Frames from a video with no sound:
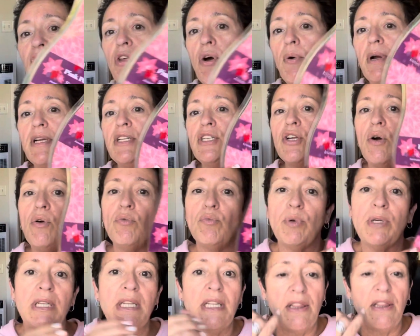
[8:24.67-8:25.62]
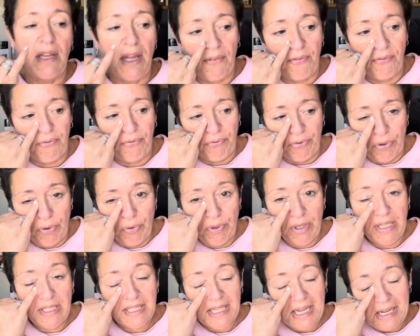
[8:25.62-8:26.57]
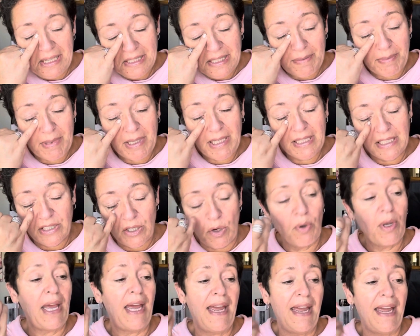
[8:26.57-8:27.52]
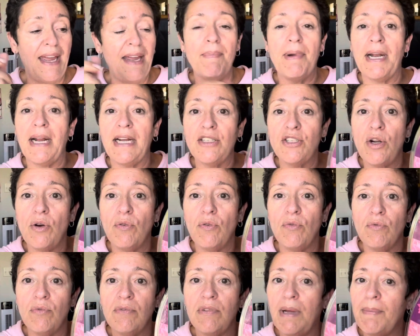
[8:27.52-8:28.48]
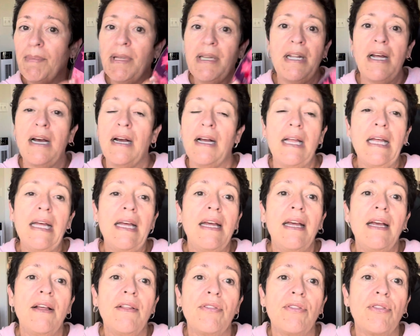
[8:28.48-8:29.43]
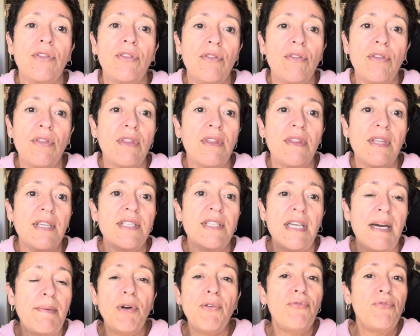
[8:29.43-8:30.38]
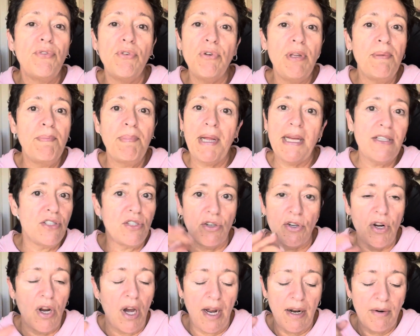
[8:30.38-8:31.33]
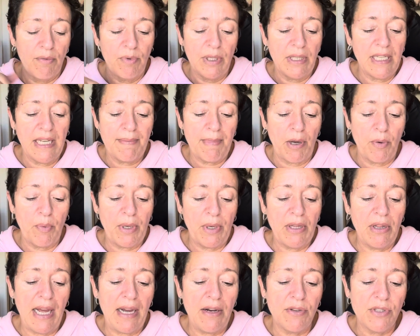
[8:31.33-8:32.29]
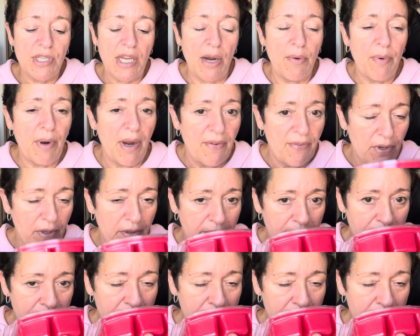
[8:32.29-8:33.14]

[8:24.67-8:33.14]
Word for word: though I don't really love fruity scents, I mean, it's okay, but I don't, I mean, the summer fruity blends are not really in my wheelhouse. However,